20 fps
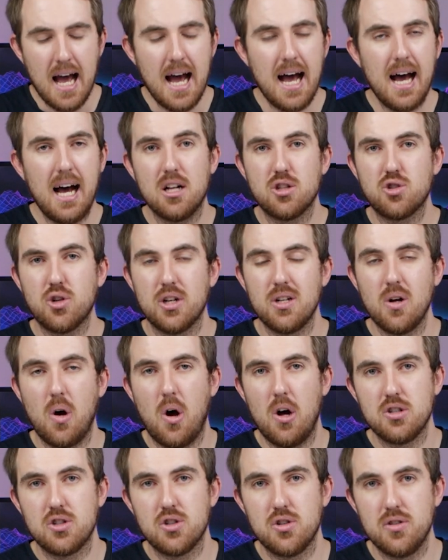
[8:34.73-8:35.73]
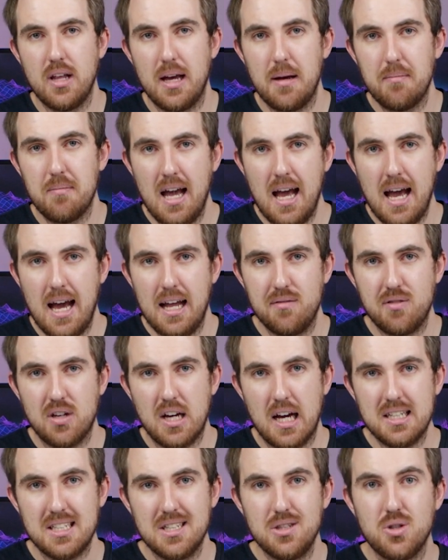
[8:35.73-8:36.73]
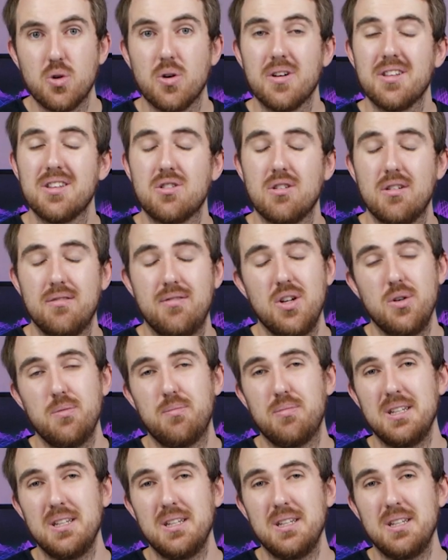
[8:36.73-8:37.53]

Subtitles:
I'll try to answer them. And if you guys enjoyed this review,